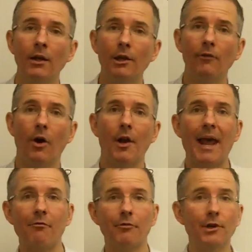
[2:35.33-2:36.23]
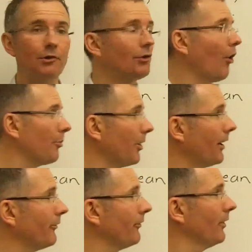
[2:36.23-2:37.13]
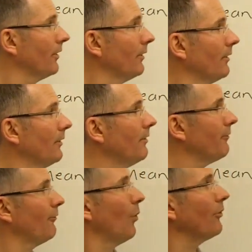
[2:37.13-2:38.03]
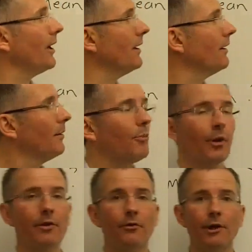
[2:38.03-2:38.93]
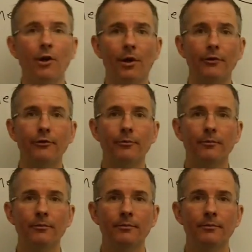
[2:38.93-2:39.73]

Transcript: you've got an average stock price of $14.3.